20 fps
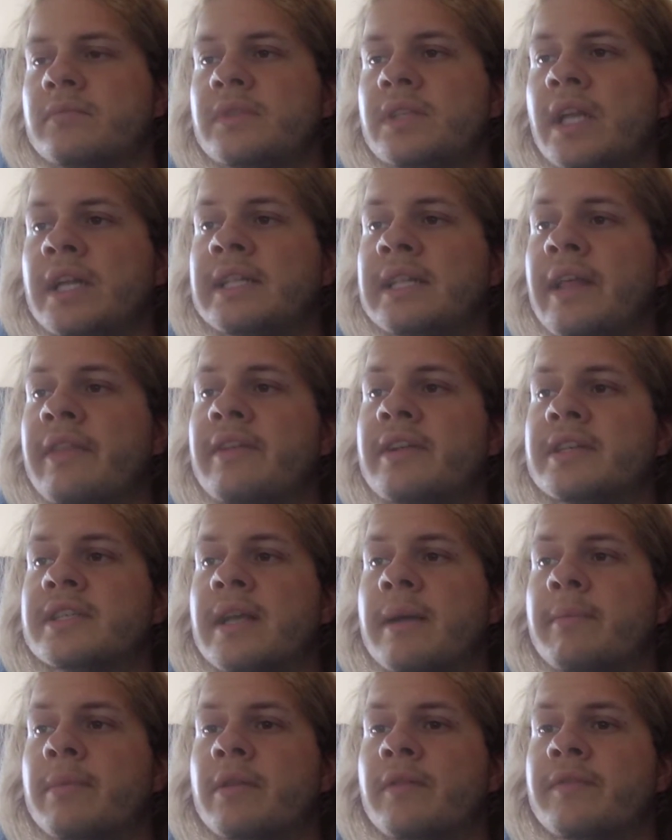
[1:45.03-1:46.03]
Another
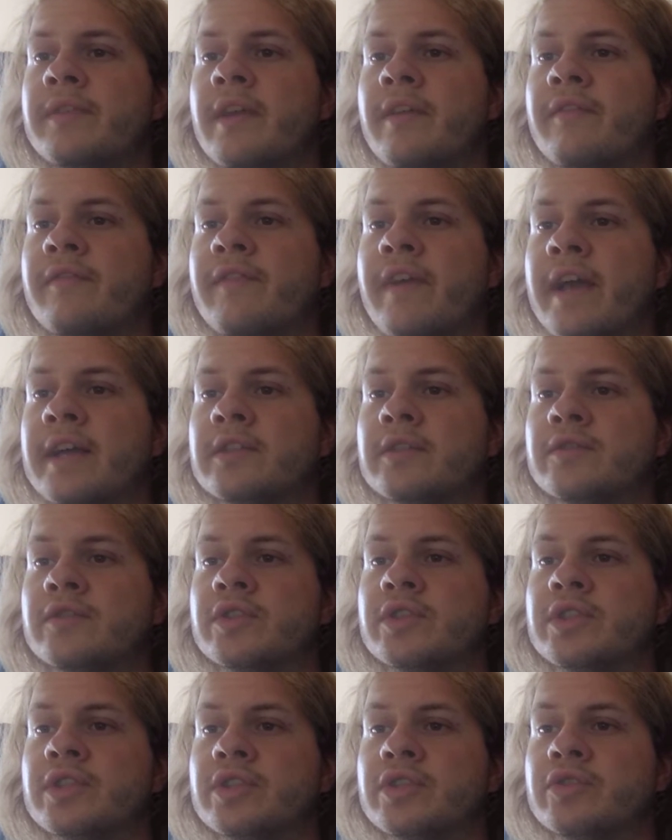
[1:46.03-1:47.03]
example of the effect of
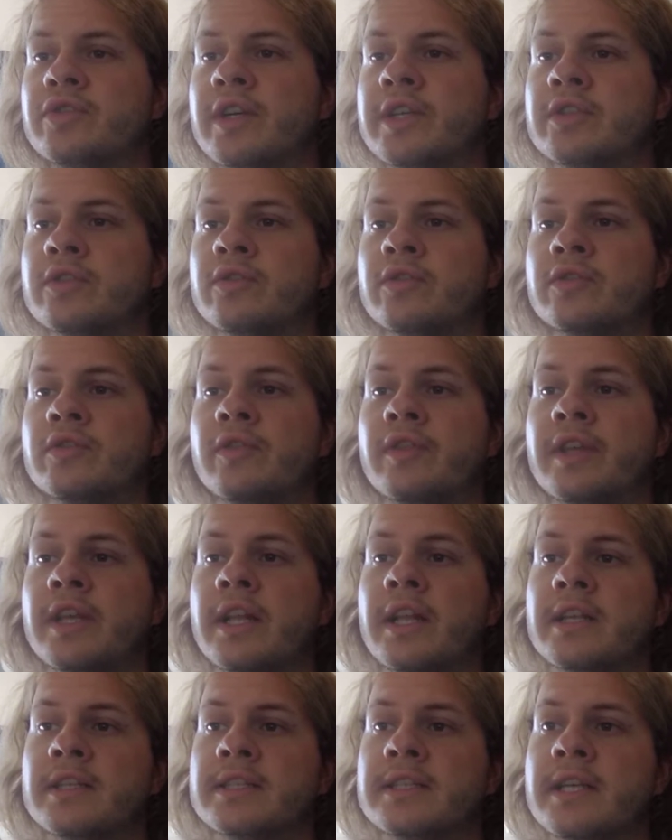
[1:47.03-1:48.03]
shear stress on
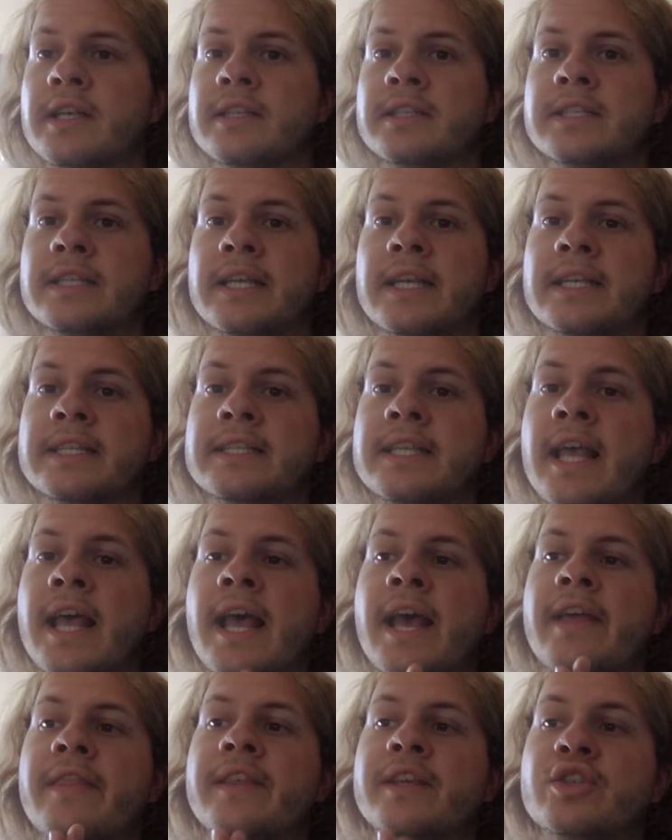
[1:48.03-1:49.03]
endothelial cells is
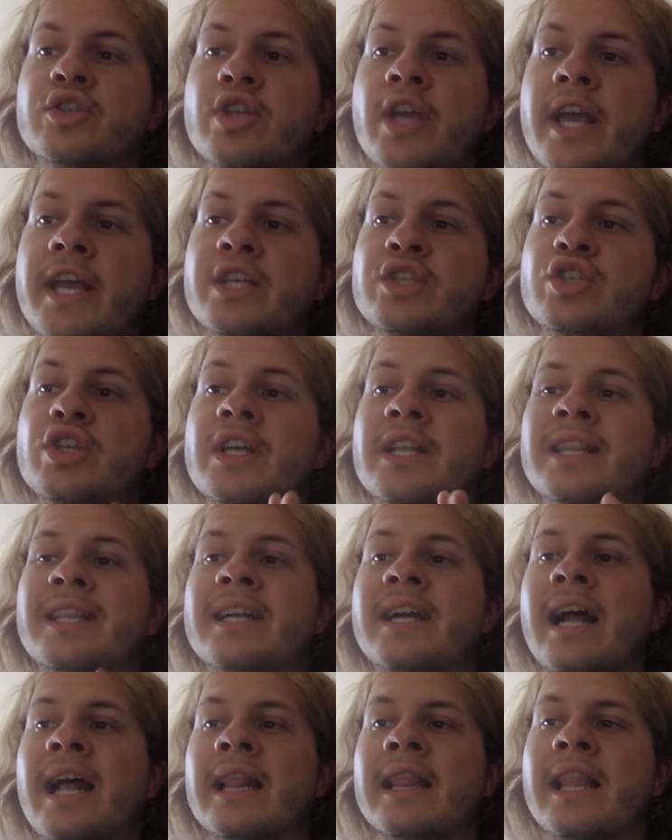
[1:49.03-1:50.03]
the change in
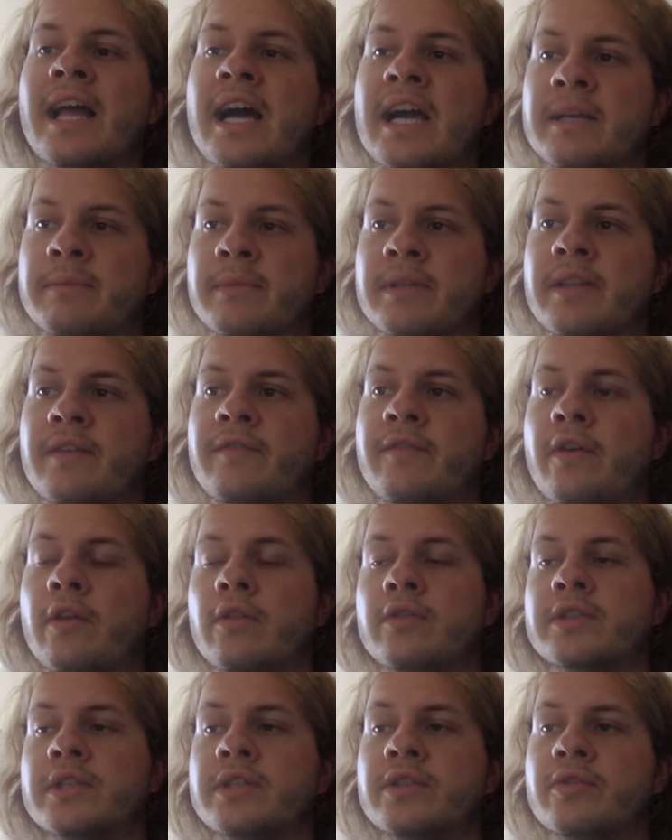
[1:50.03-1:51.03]
their alignment that
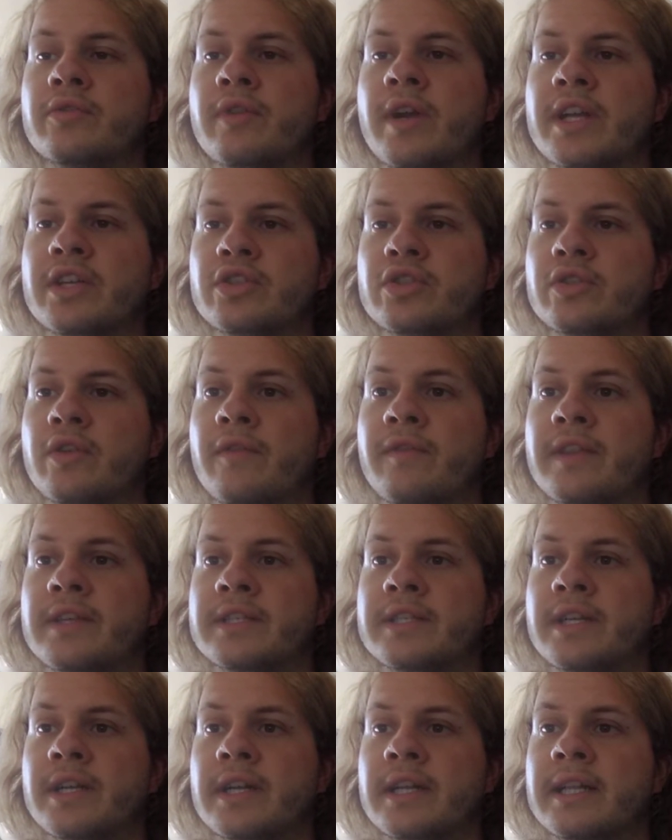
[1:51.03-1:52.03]
follows the direction of the
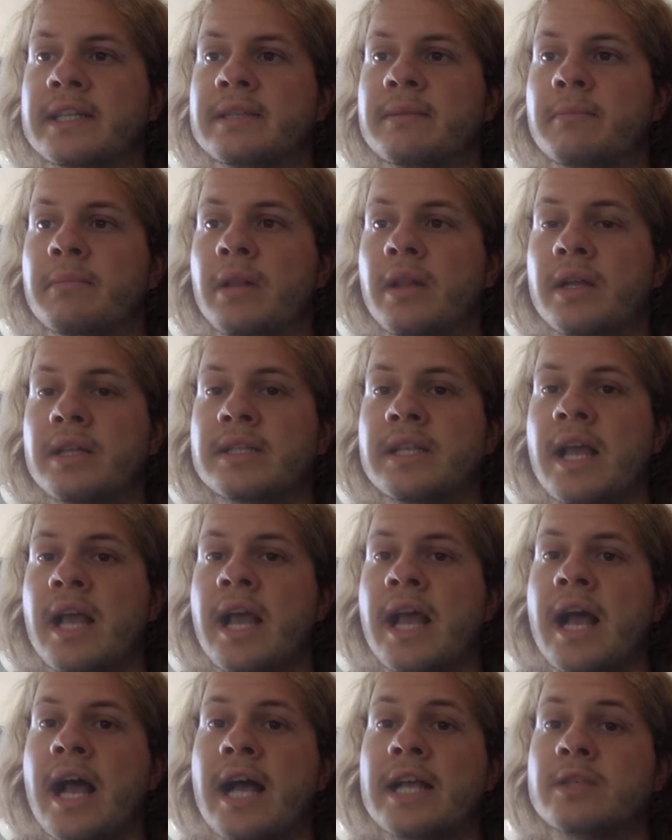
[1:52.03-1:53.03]
circulating blood,
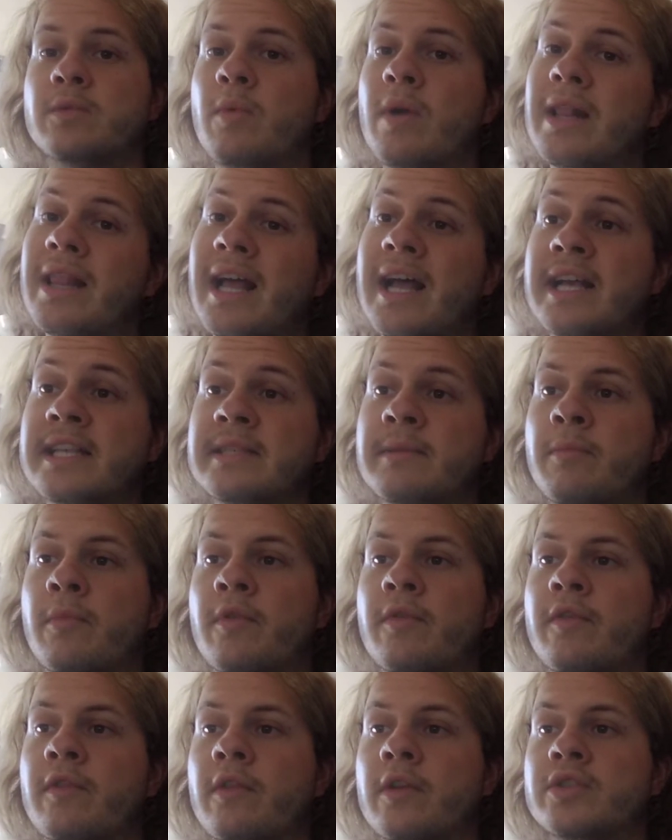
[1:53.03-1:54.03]
as well as
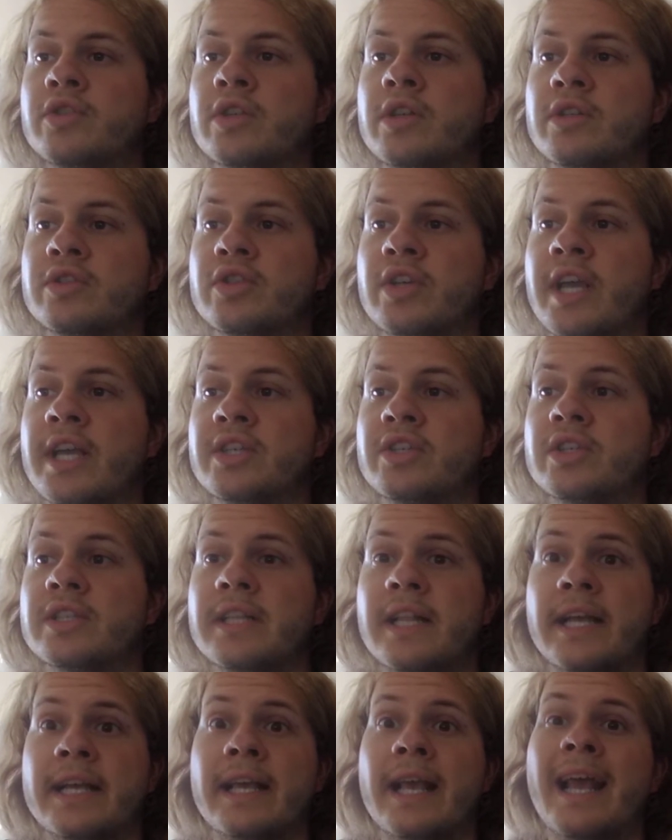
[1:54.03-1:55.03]
morphological
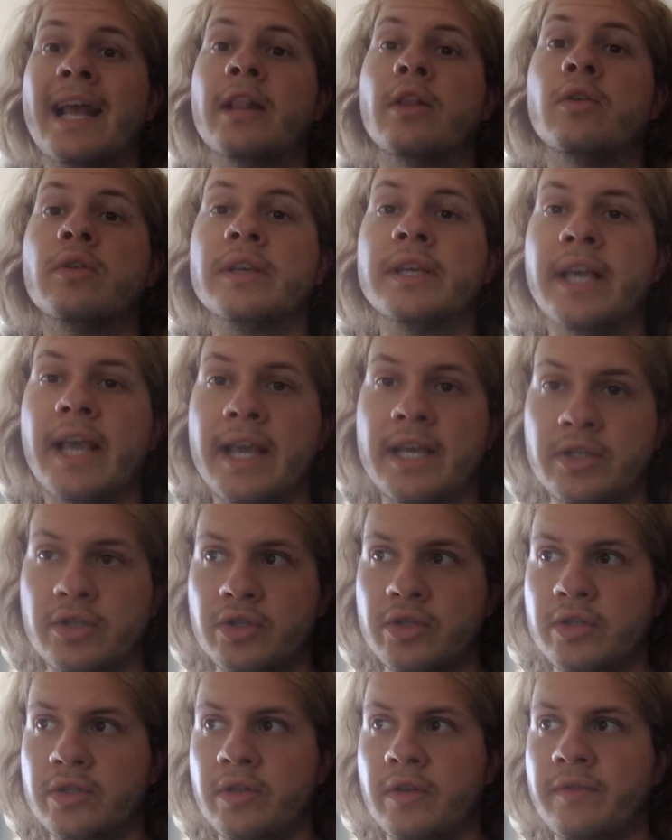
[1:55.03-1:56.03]
changes like
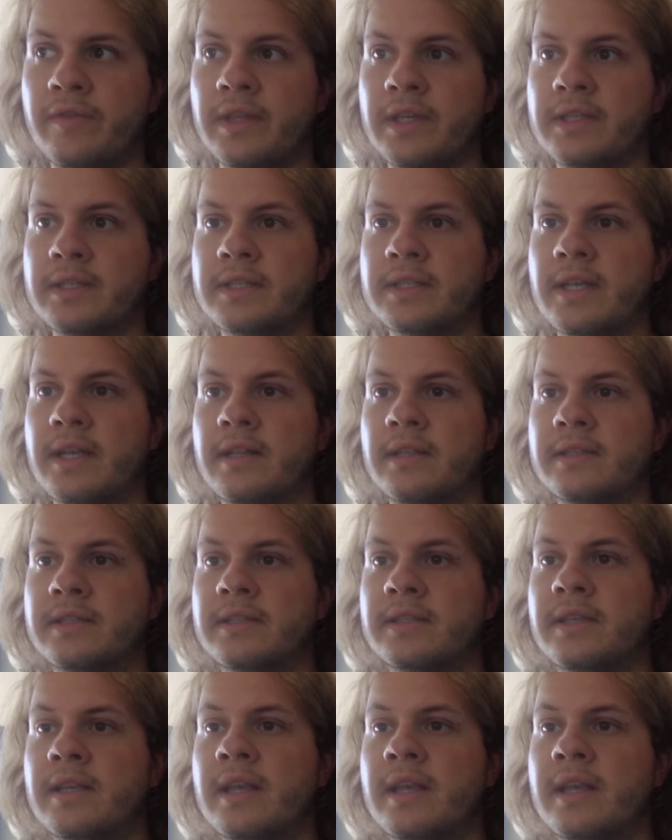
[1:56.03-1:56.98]
elongation of these cells.